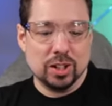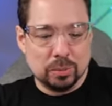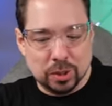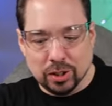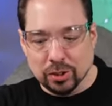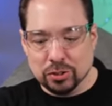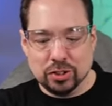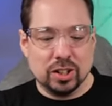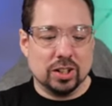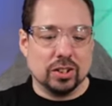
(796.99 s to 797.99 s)
because
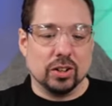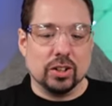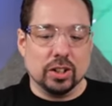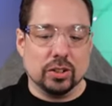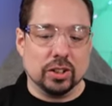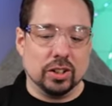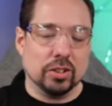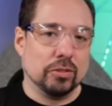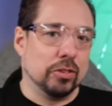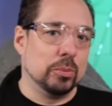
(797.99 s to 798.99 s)
they're clearly
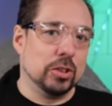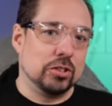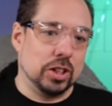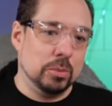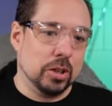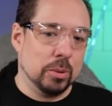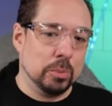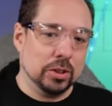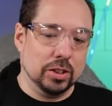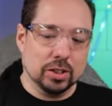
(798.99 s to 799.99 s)
from the same
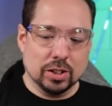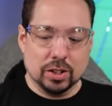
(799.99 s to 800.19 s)
company